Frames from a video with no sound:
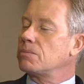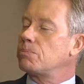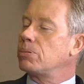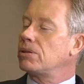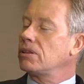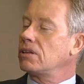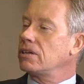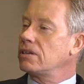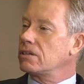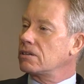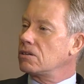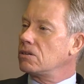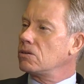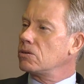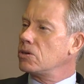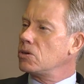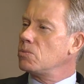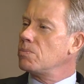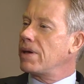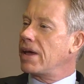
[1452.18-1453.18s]
political
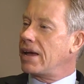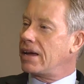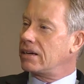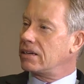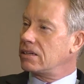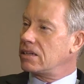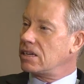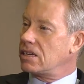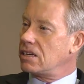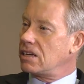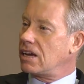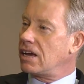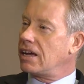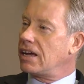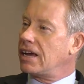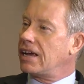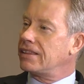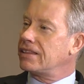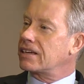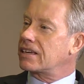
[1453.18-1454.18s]
humanity
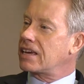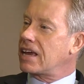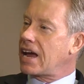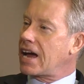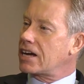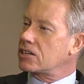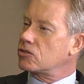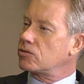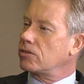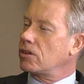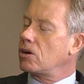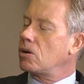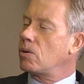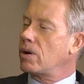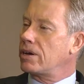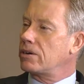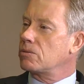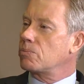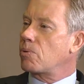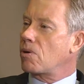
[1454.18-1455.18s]
and the cash flow
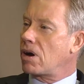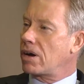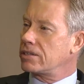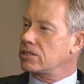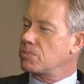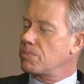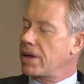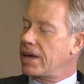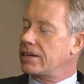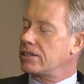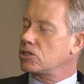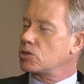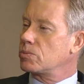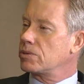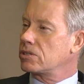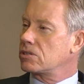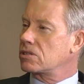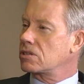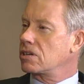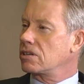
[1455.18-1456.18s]
enterprise
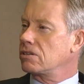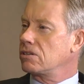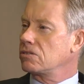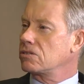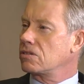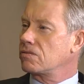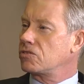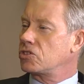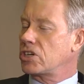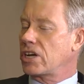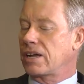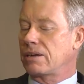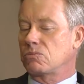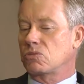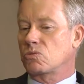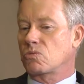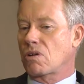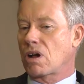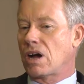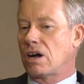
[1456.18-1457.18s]
management skills of
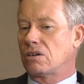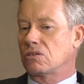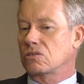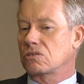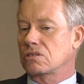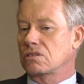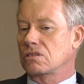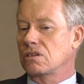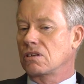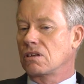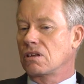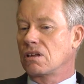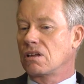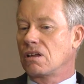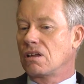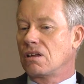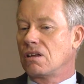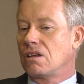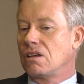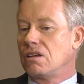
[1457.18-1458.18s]
James Rouse.
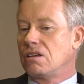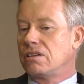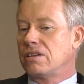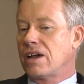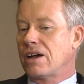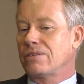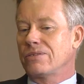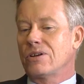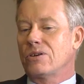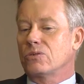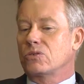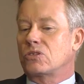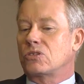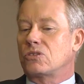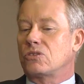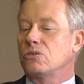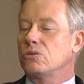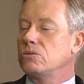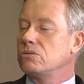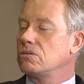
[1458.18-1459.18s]
Now, no
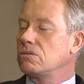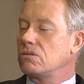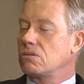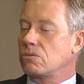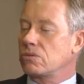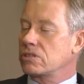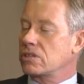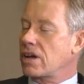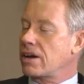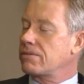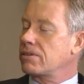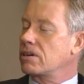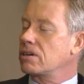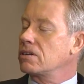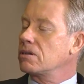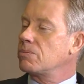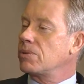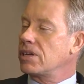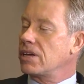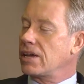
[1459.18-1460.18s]
student was ever
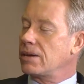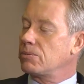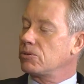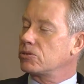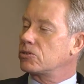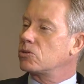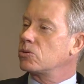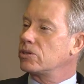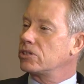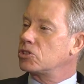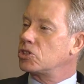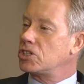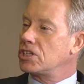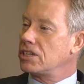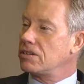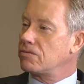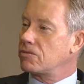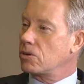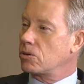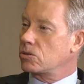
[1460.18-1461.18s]
going to be able to
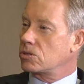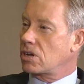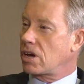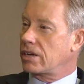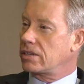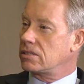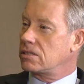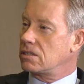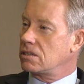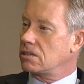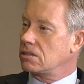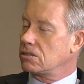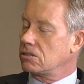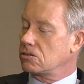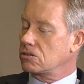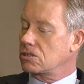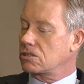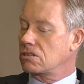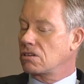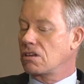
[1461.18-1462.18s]
achieve those
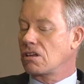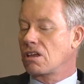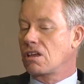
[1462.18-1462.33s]
ideals,